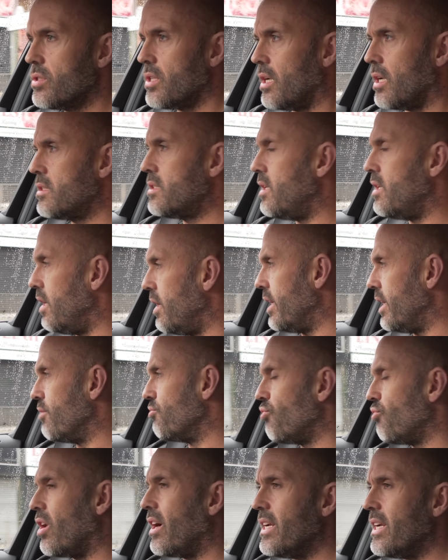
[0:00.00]
are
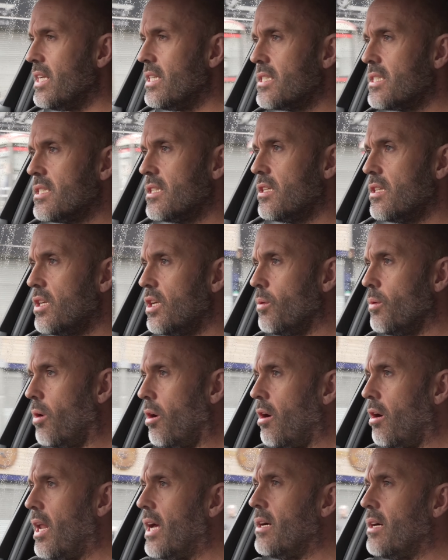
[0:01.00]
turning right, you
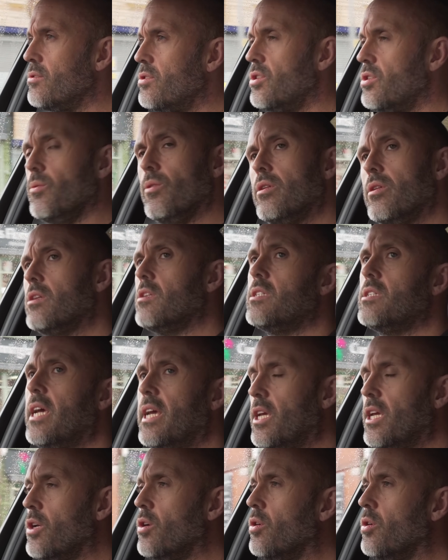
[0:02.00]
are allowed to
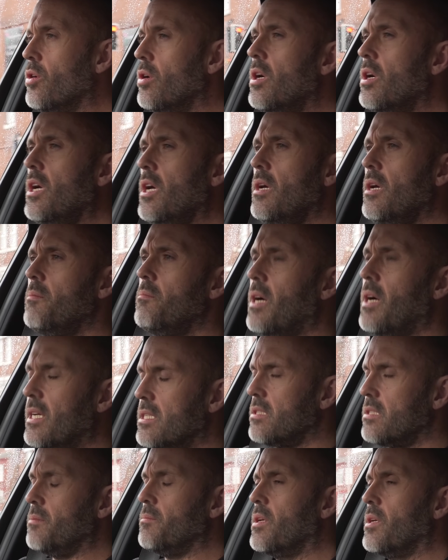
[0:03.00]
undertake or
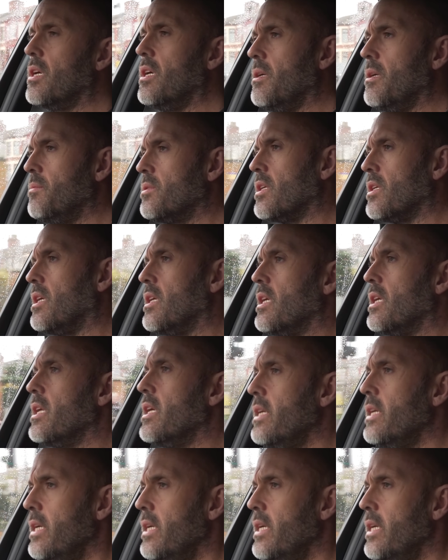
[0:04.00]
pass them curbside.